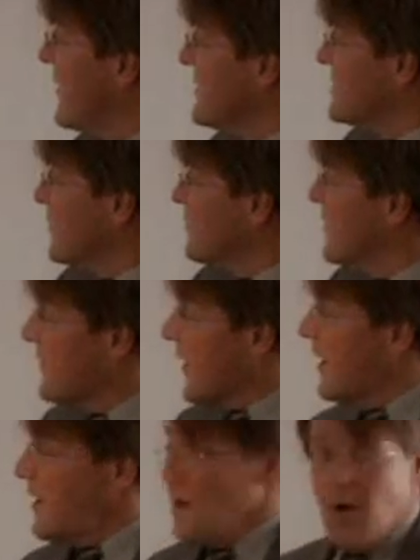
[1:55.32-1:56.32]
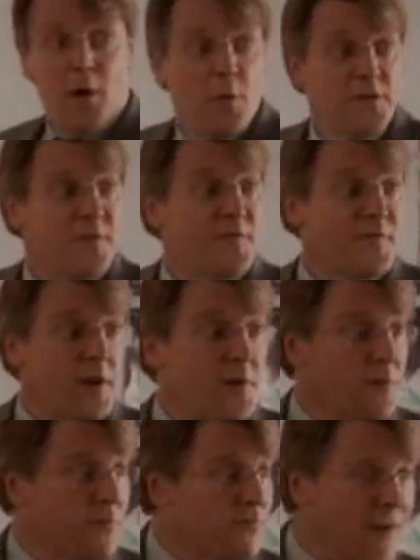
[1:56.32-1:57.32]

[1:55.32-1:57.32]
this river would have flowed